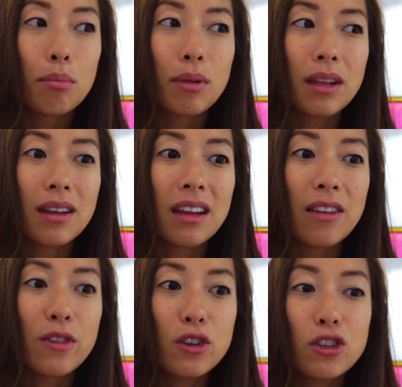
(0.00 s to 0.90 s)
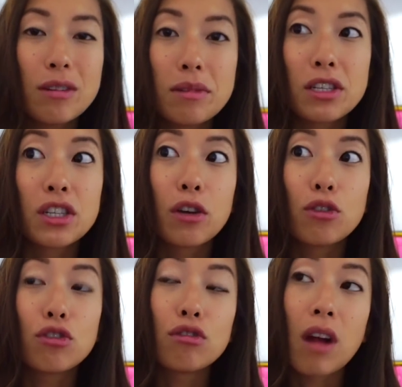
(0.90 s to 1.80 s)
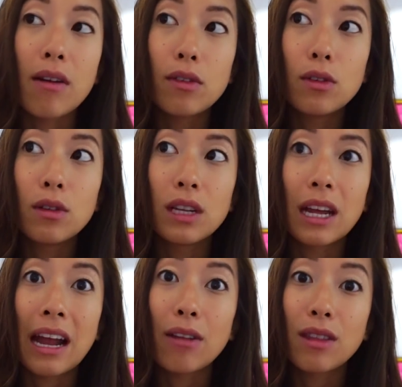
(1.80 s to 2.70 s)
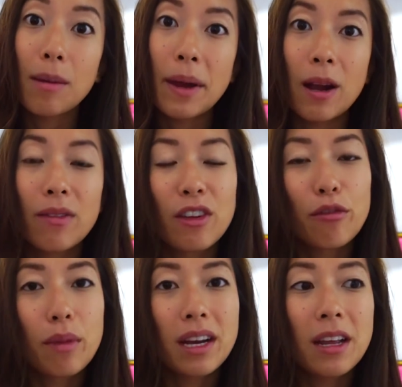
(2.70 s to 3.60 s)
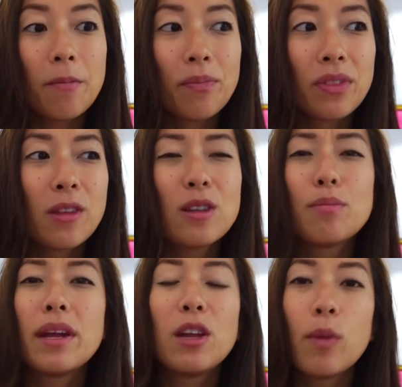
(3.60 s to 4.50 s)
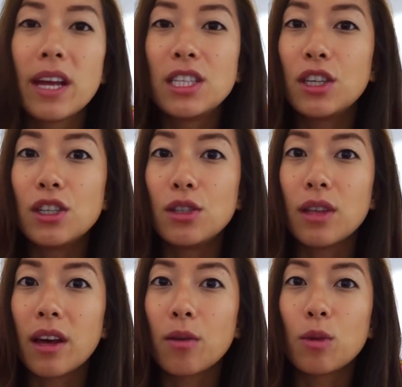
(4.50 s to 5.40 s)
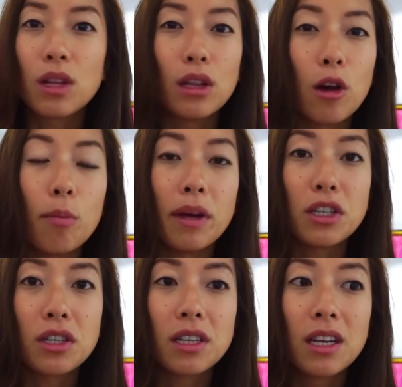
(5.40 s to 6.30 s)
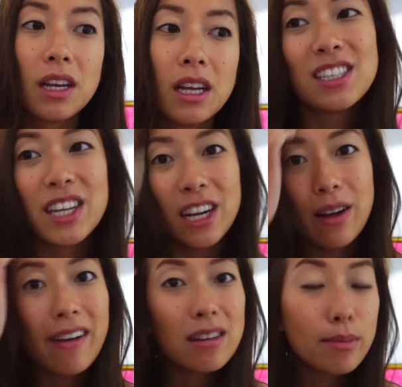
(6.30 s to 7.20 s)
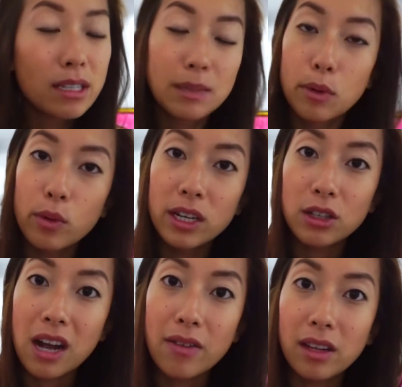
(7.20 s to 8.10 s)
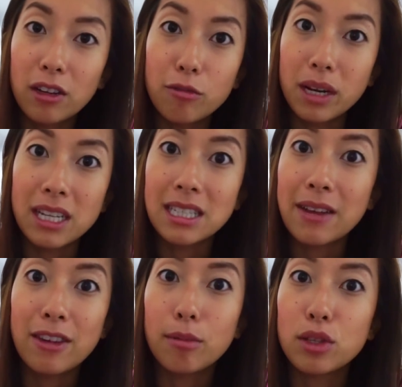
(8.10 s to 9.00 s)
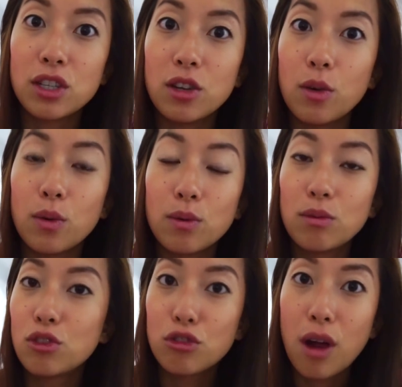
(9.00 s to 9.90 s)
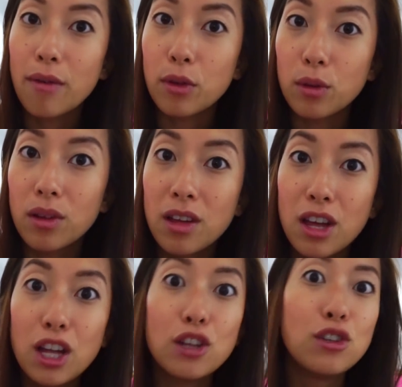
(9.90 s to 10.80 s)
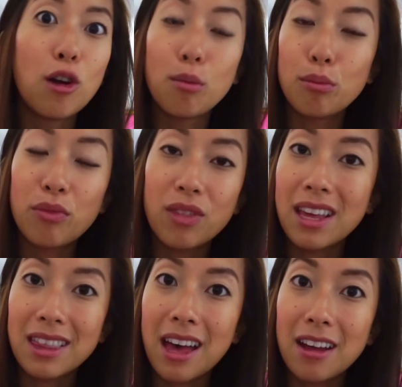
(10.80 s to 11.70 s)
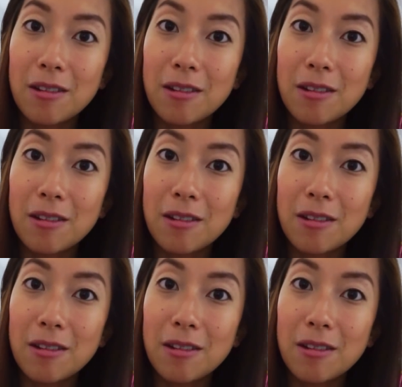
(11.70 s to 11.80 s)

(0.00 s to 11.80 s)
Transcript: But if your dream is just to go travel and get out there but you don't have enough money, there's many ways you can do that with a low budget. So you don't have to be super rich or have a lot of money saved up to do travel. Don't think that.